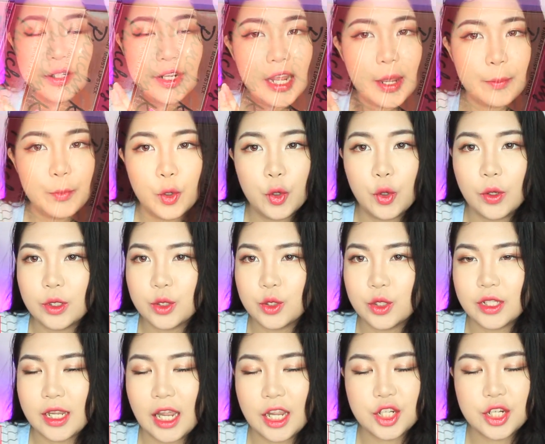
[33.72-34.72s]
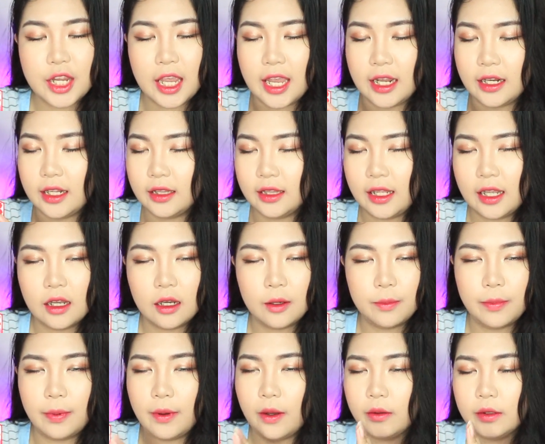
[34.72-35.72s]
today I'm not going to touch anything
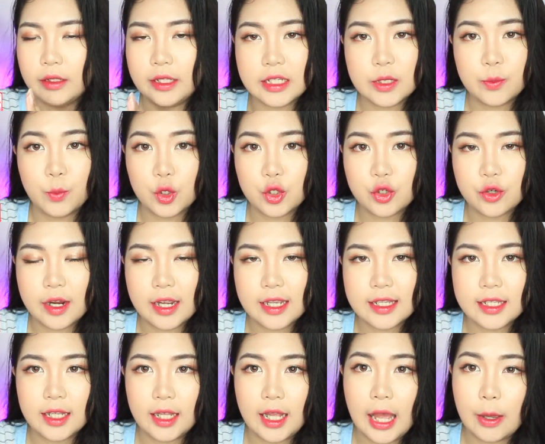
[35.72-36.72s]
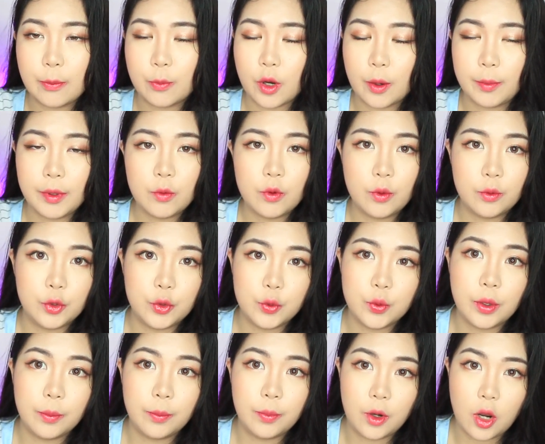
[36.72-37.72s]
about this moisturizer. I probably will
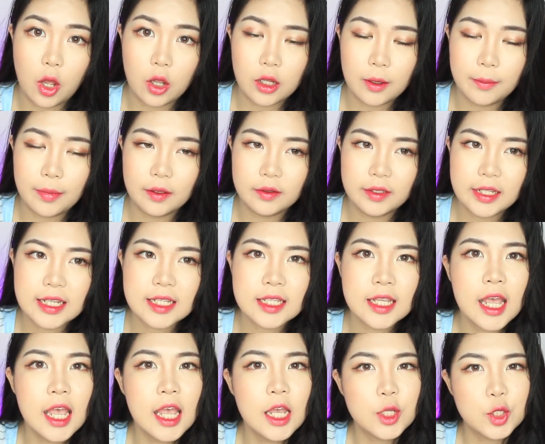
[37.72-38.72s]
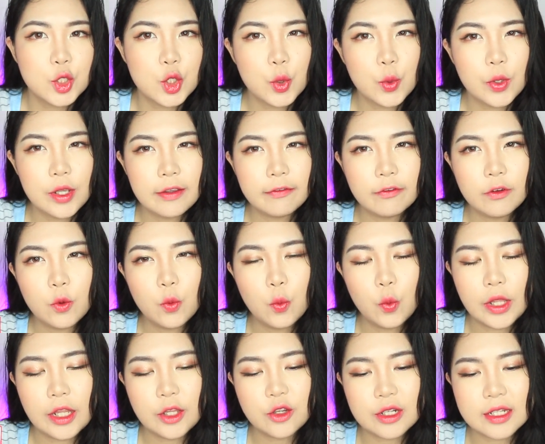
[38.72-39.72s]
do a blog about this. So if you're
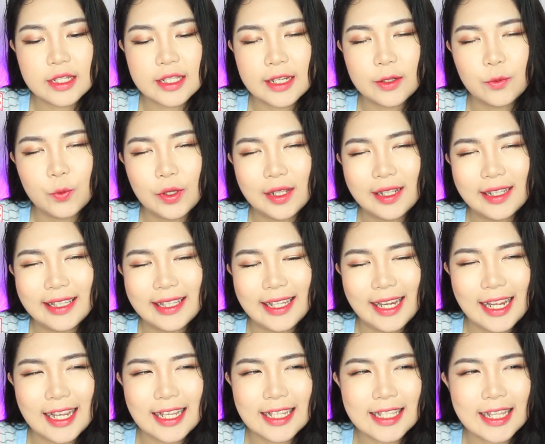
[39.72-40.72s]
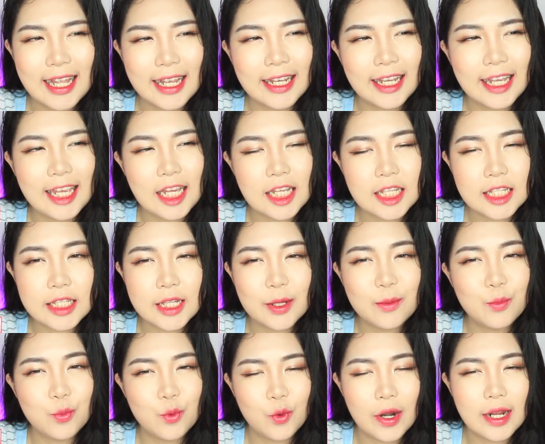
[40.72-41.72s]
interested with this, like an
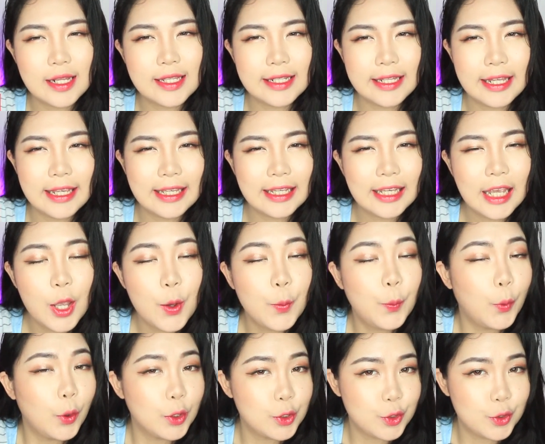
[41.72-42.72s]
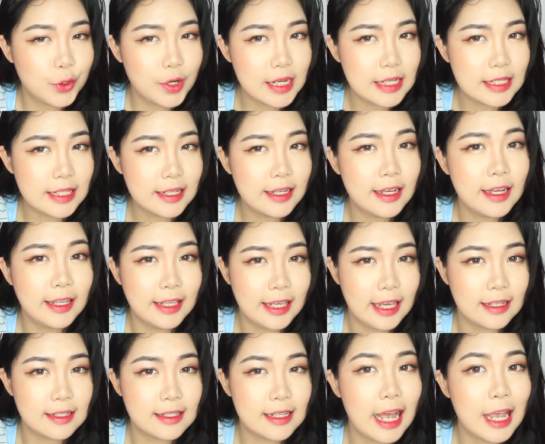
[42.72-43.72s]
instant brightening moisturizer,
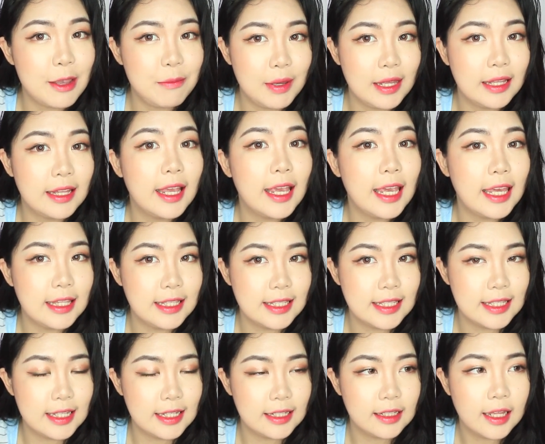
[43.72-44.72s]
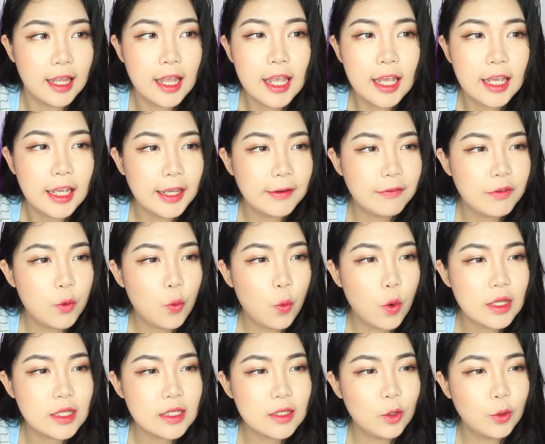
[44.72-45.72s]
yes, I mean instant. If you
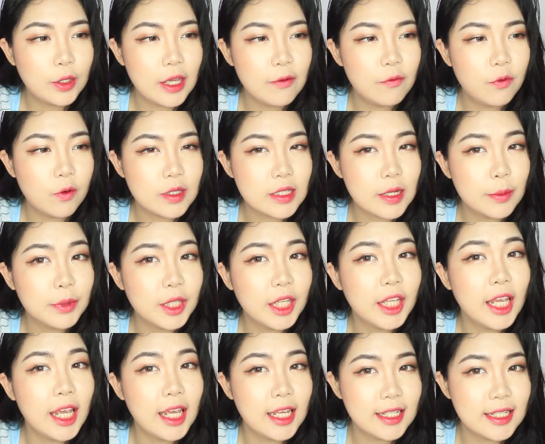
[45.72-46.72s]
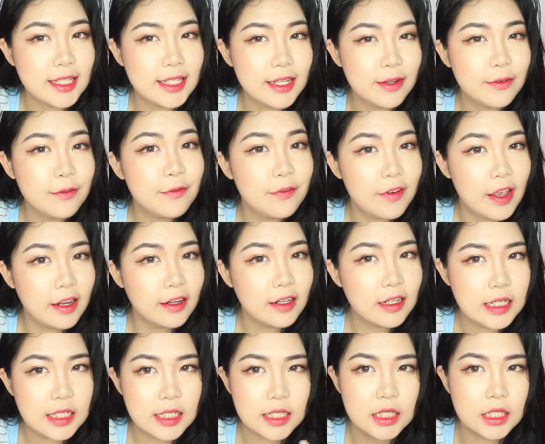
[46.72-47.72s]
want looking for something instant
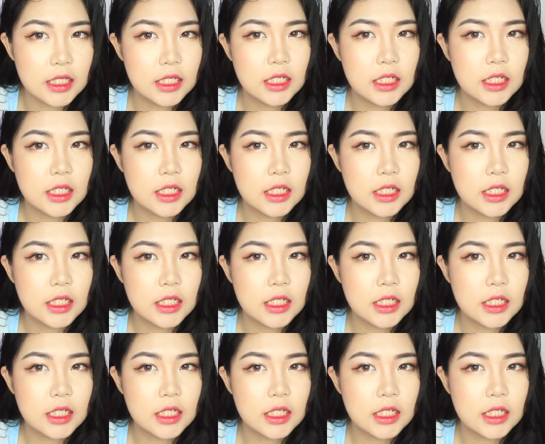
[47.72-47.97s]
fairness,